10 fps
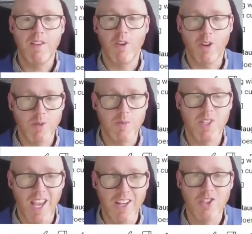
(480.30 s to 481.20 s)

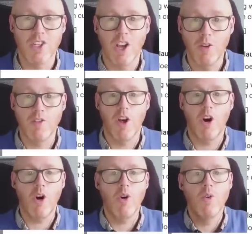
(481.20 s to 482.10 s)
Octopus Energy, over the
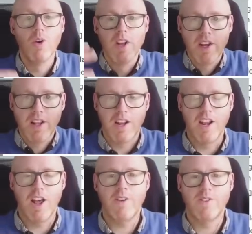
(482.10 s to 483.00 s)
whole
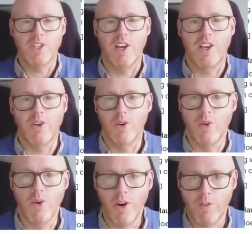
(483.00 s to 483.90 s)
life
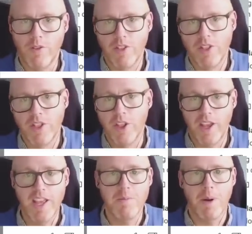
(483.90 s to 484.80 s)
cycle of the
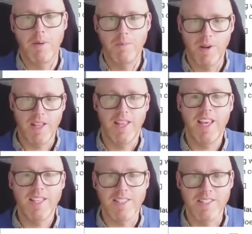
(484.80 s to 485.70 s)
heat pump and the
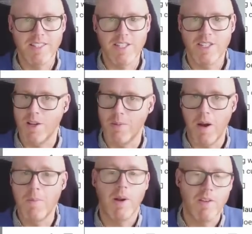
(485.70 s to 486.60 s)
heating system,
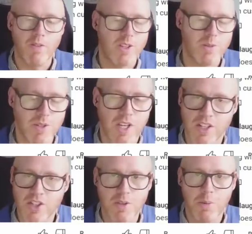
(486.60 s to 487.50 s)
I believe Octopus
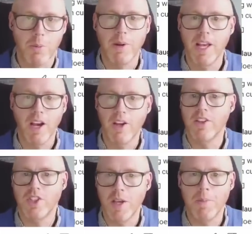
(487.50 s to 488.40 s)
Energy probably are
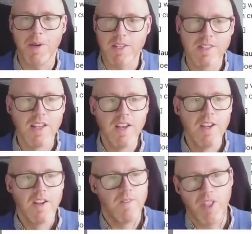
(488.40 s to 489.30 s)
the cheapest.
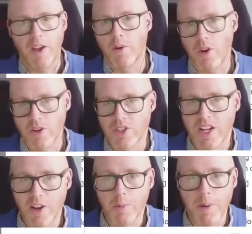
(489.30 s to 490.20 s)
They'll cost a
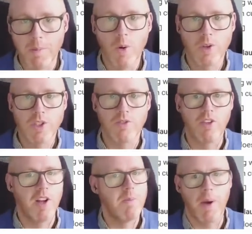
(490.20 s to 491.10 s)
little bit more to
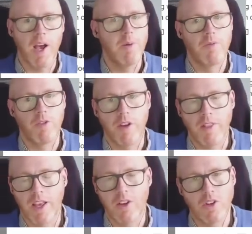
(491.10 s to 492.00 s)
run, but up
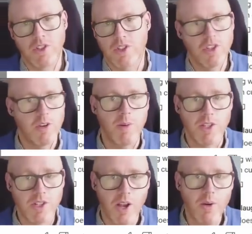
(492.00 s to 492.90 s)
front their costs are so
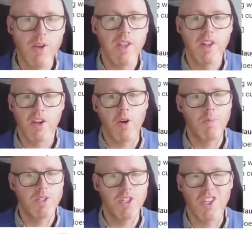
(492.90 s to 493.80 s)
much lower than the
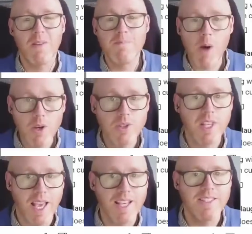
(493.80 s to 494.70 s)
competition in
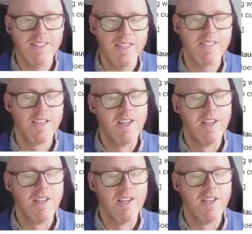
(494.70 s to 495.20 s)
most cases,